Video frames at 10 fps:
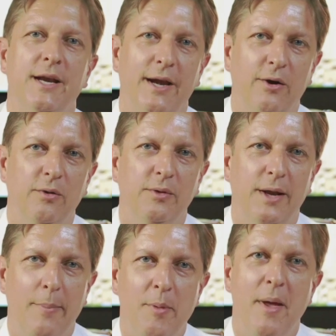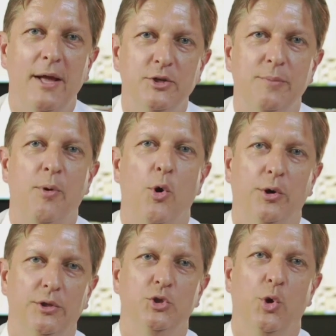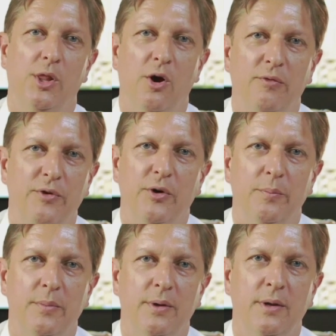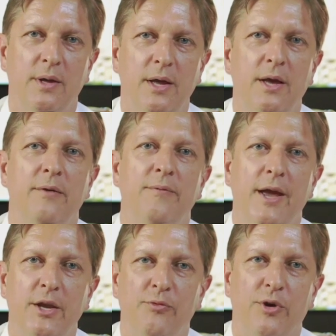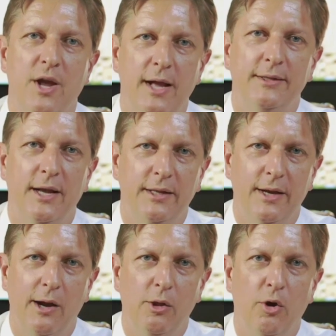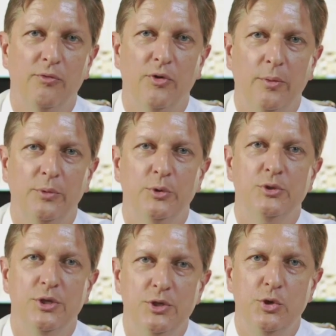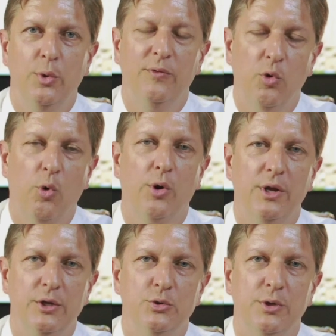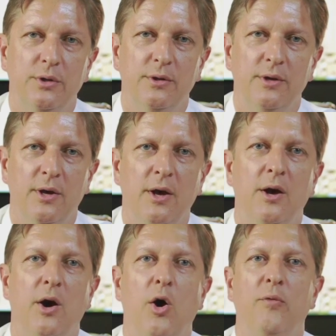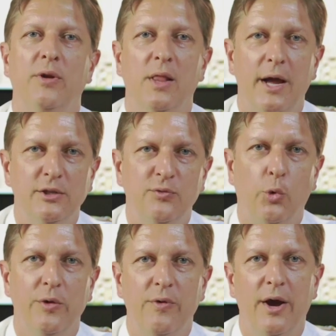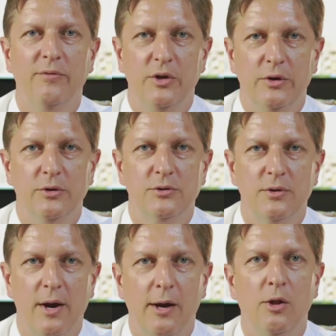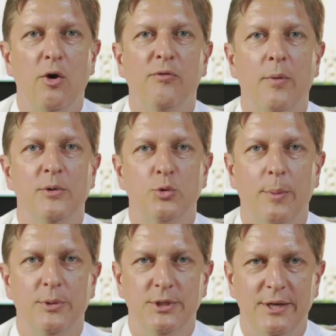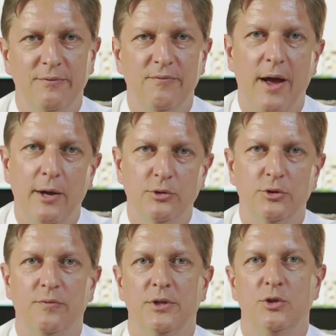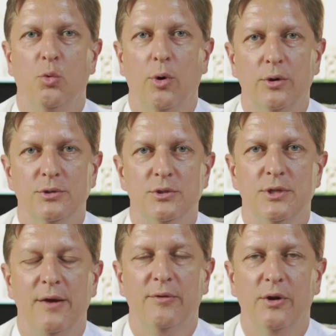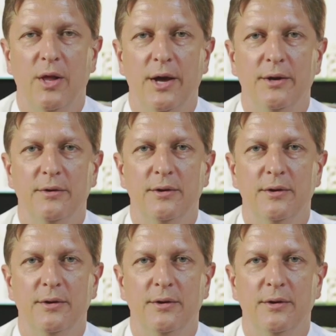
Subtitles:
Harrell, and I'm the managing partner at the Joye Law Firm. Thank you for contacting our law firm to assist you with your work injury. Over the last 45 years, our law firm has represented thousands of injured workers in South Carolina,